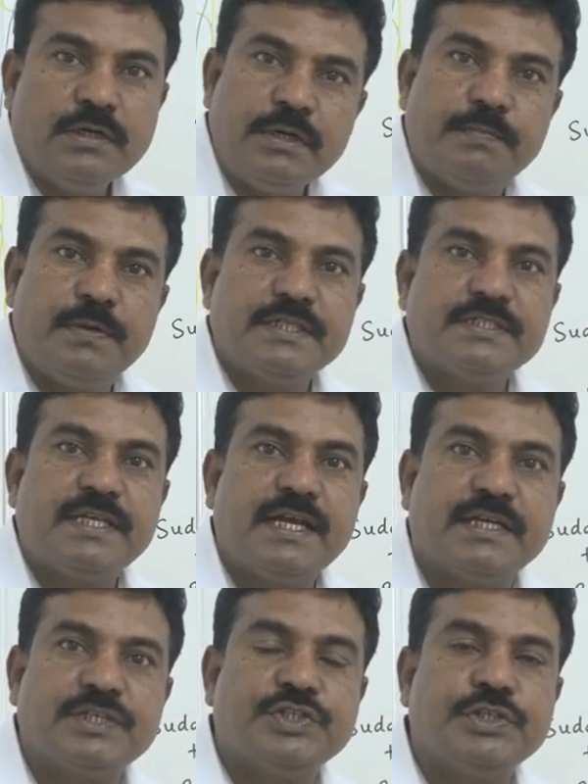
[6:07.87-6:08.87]
reflex
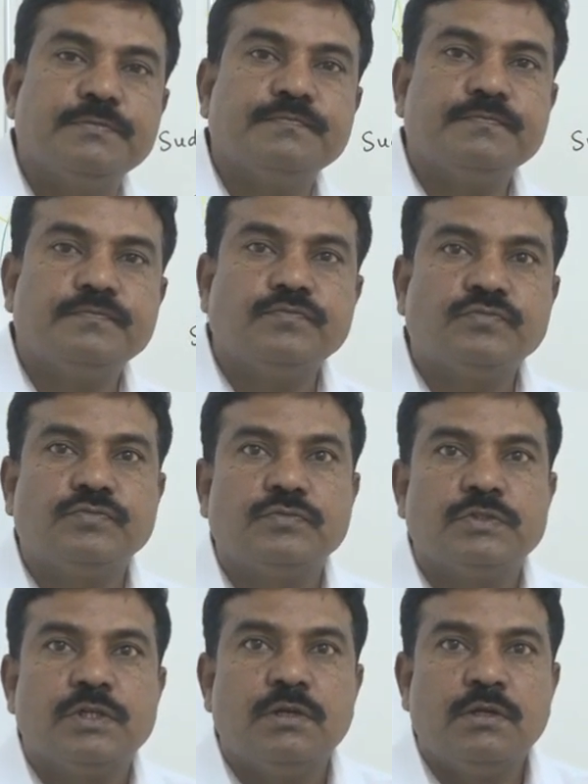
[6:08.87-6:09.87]
action.
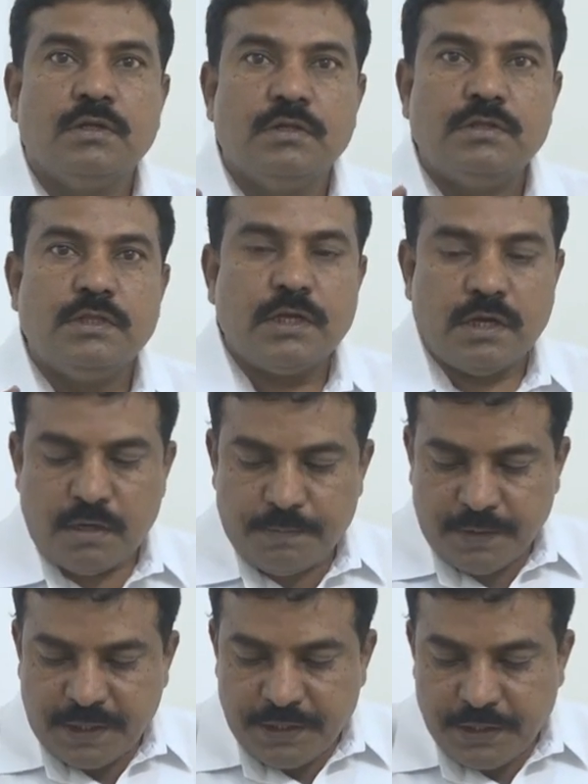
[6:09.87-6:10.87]
There
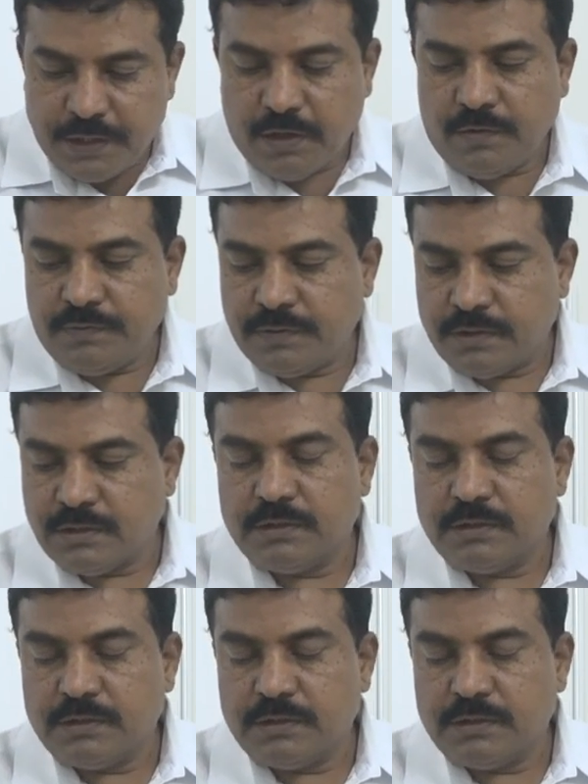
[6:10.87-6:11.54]
are plenty of